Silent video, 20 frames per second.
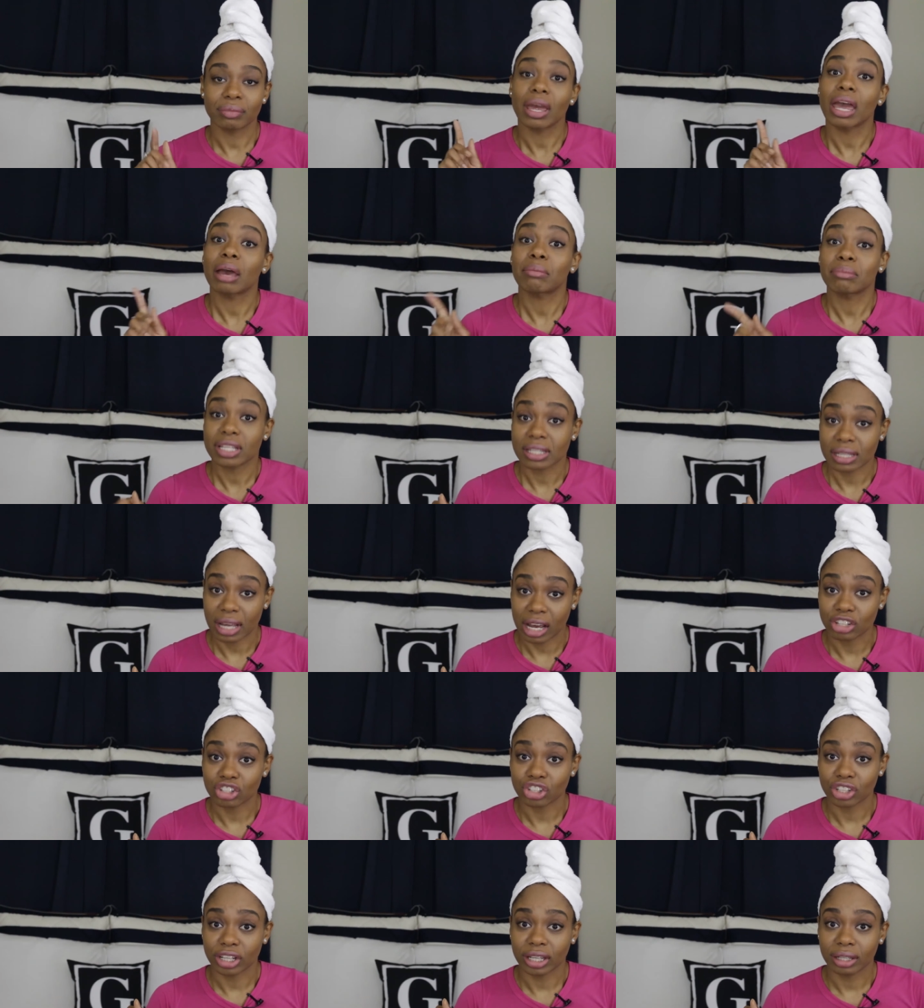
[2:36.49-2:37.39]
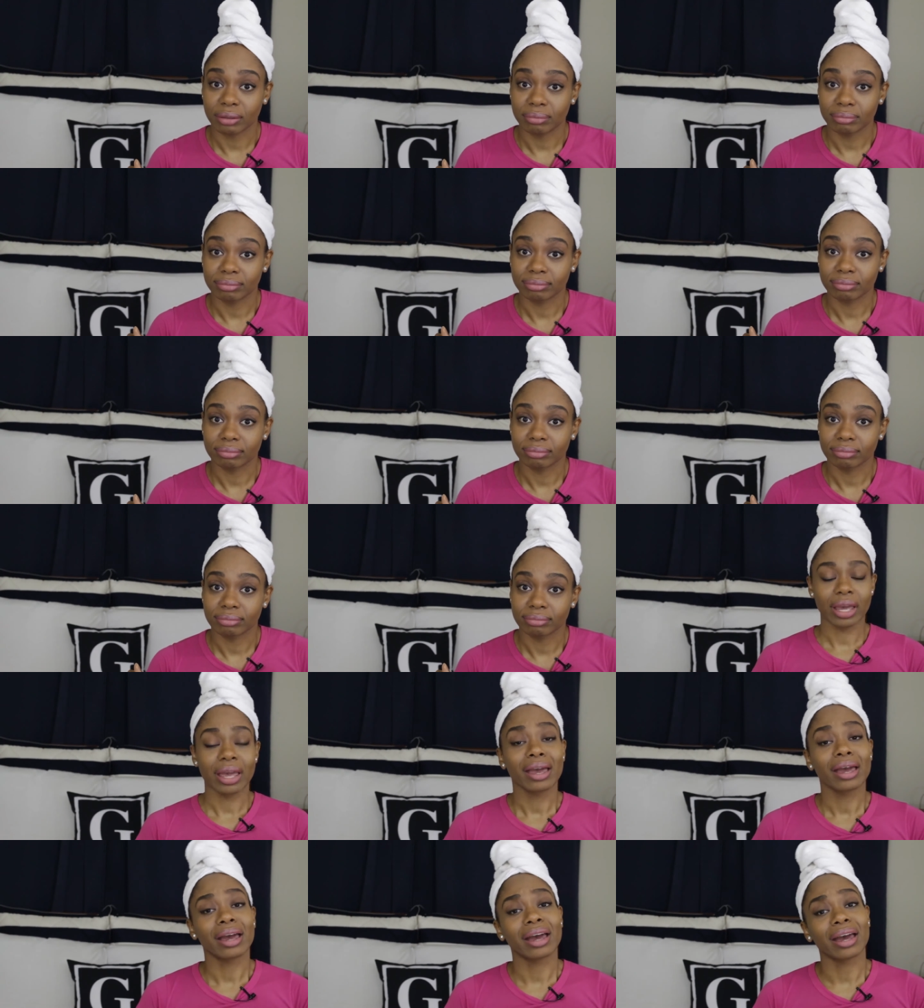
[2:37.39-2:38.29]
and misogyny.
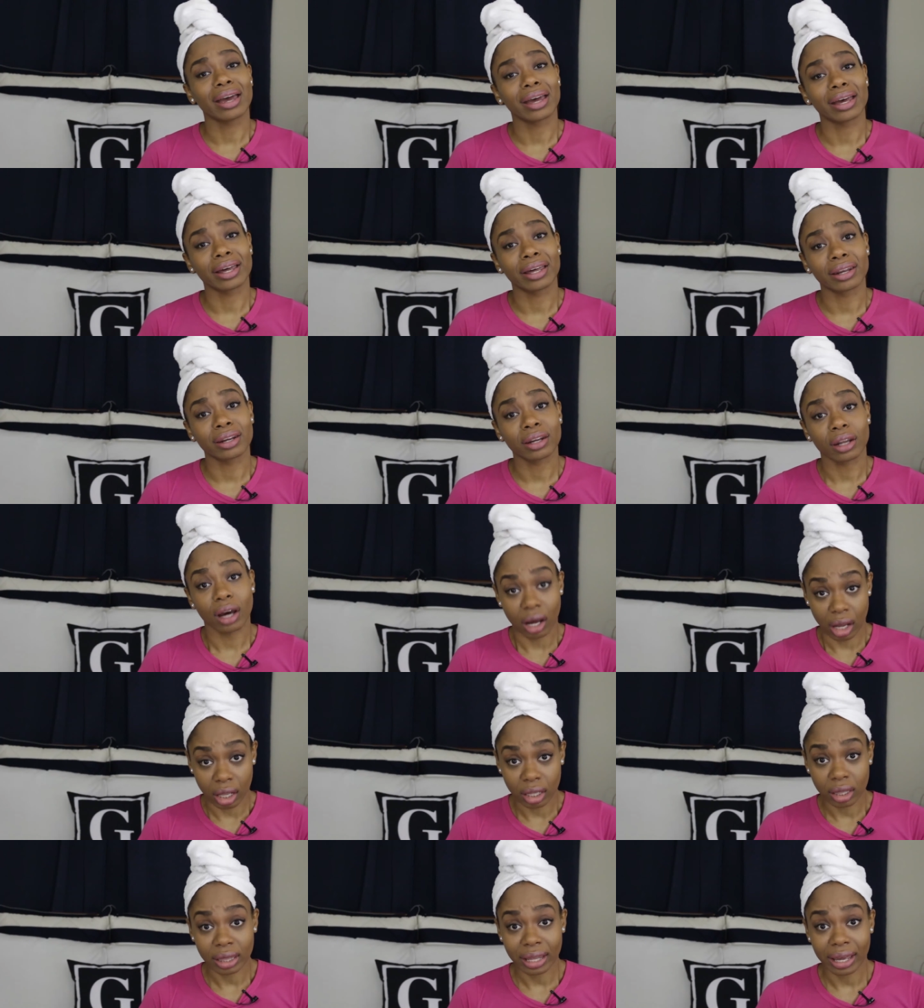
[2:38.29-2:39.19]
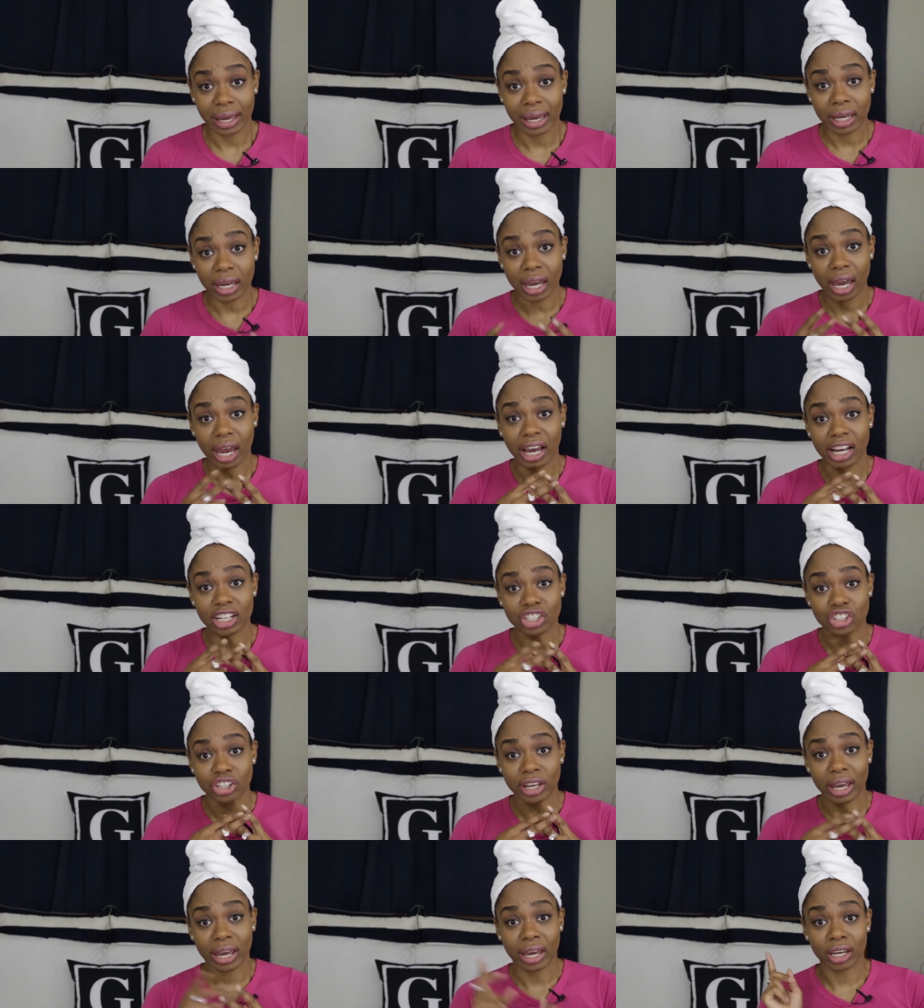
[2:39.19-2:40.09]
And unlike
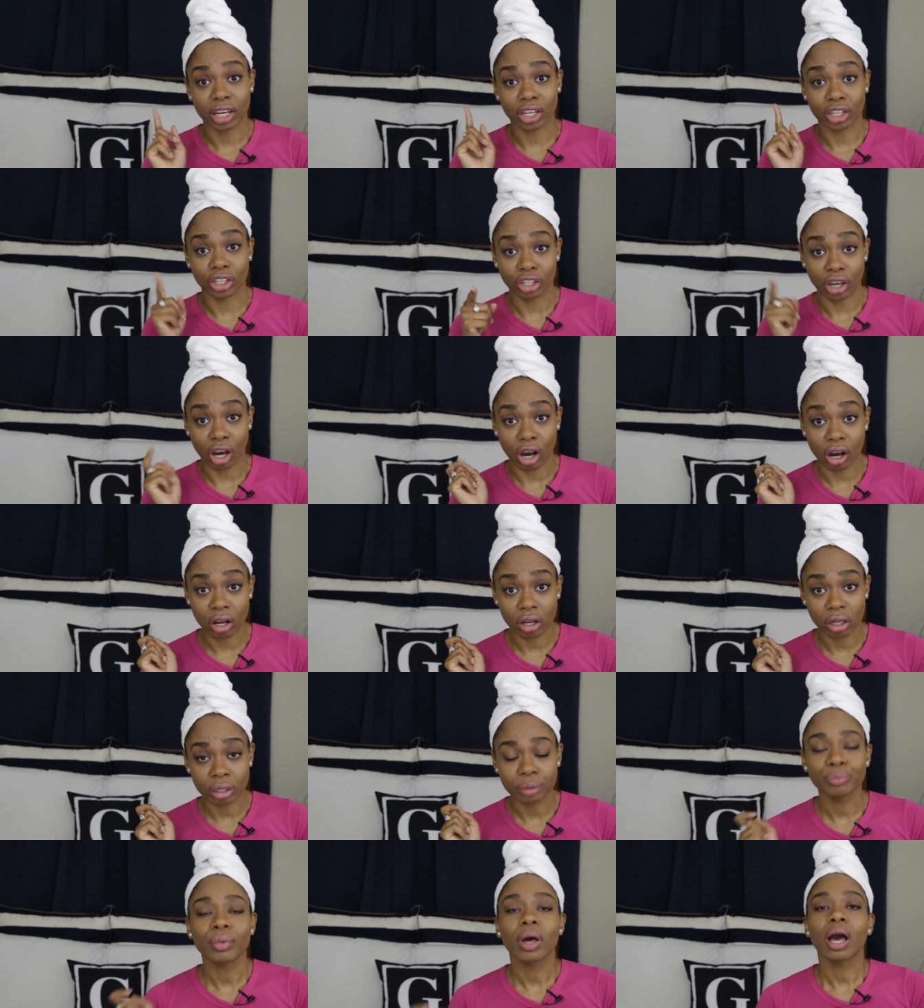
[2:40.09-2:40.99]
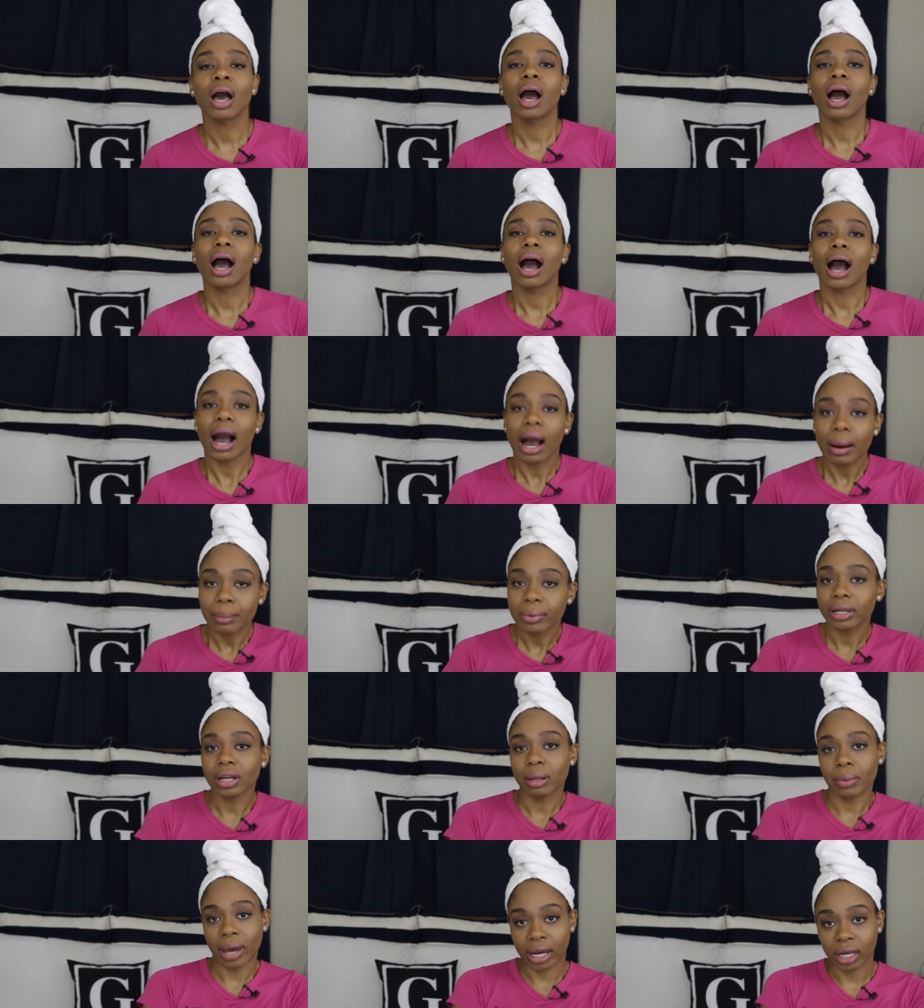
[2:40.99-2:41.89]
#y'all, I'm
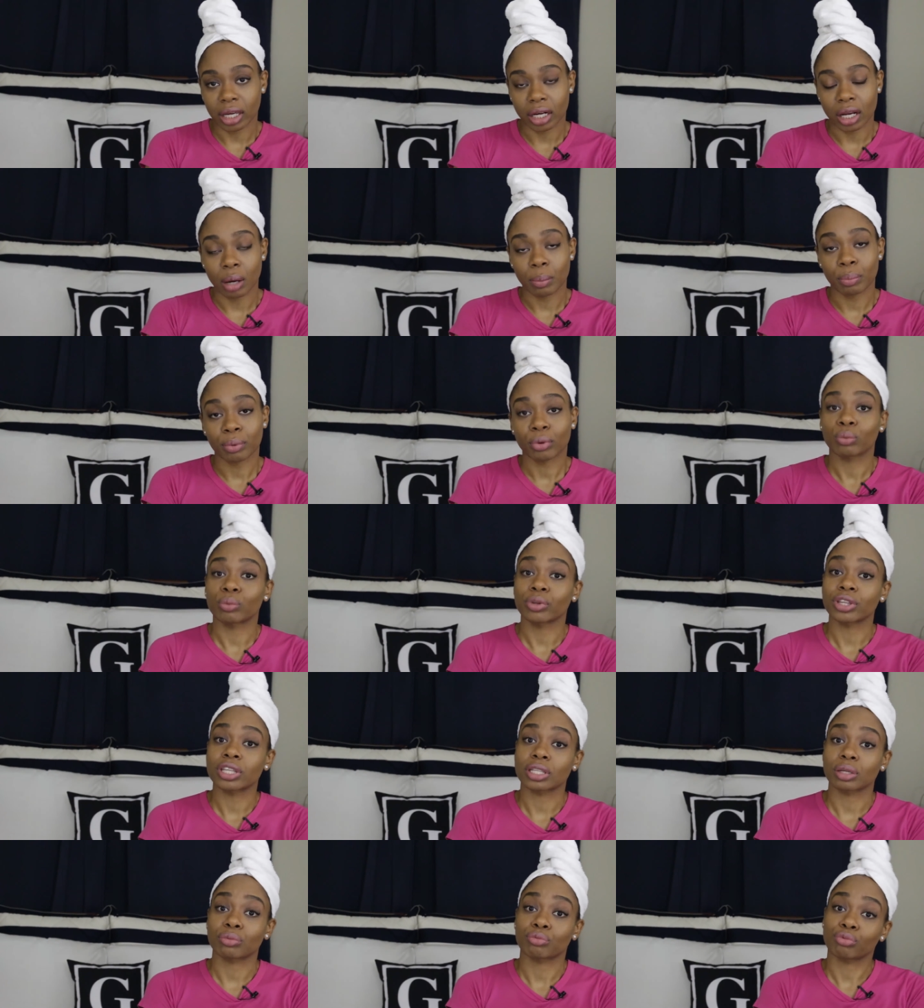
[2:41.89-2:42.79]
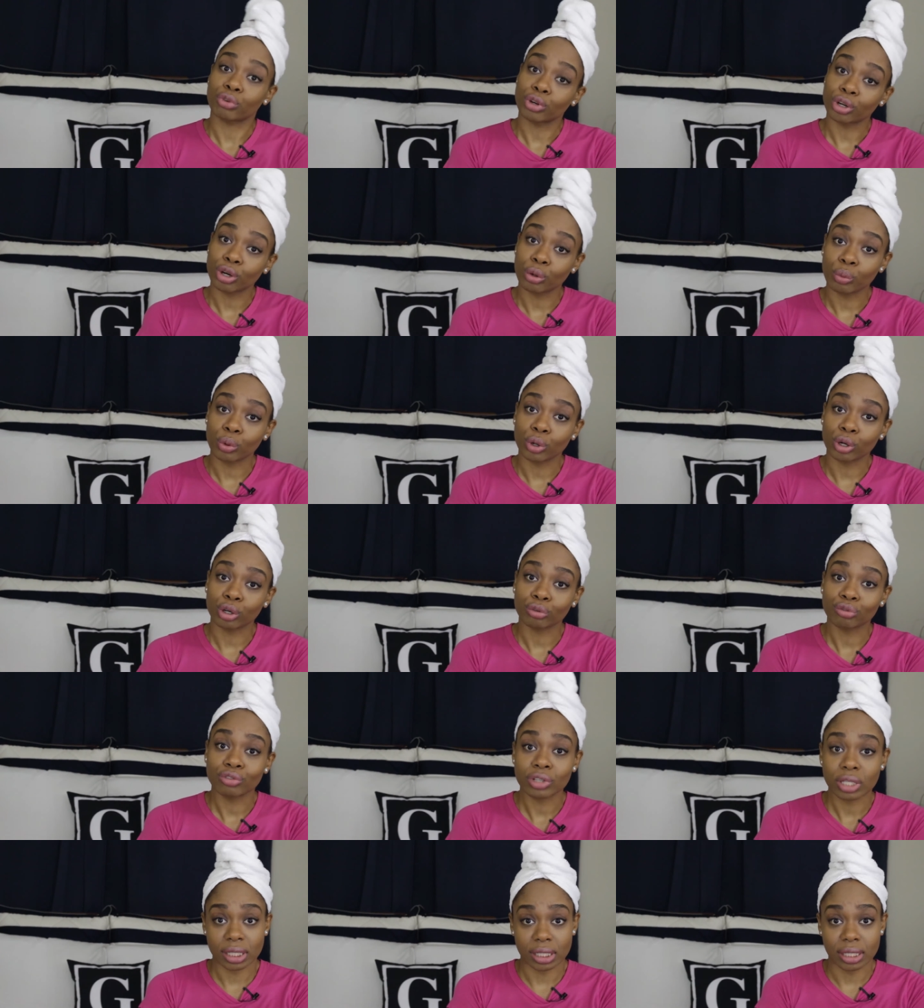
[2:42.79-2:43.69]
gonna back it up with some real world
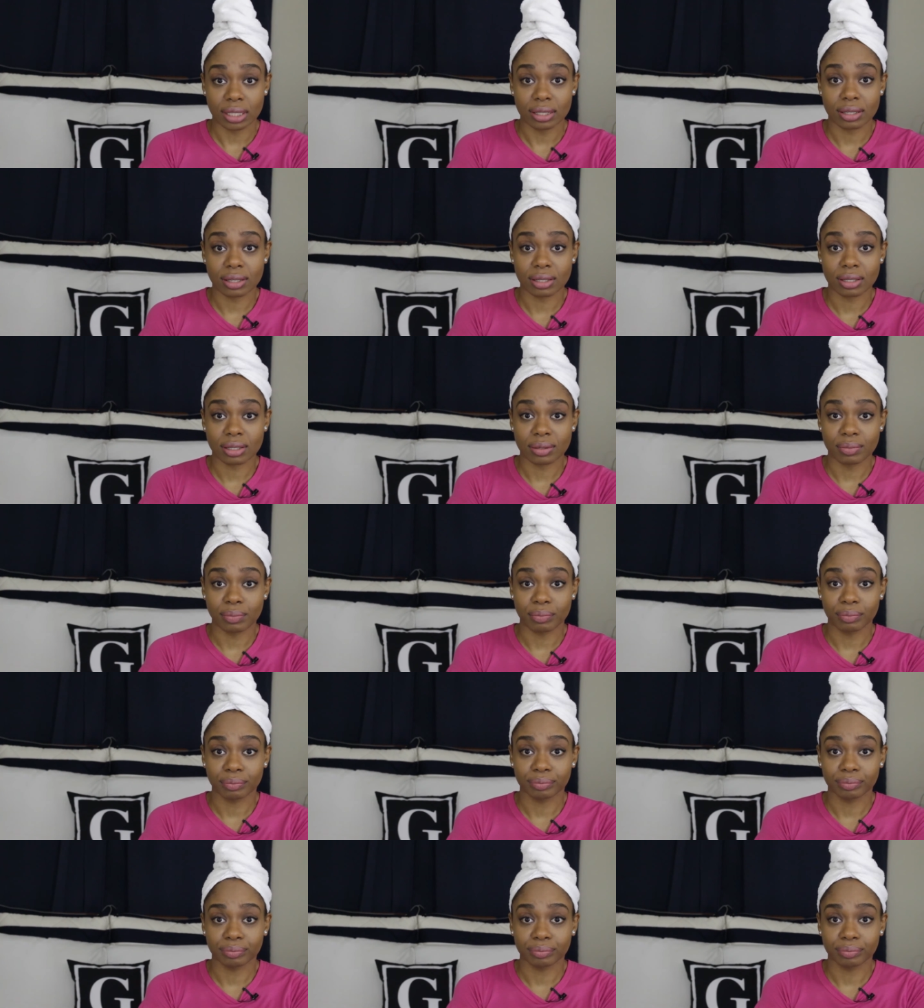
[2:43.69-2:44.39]
receipts.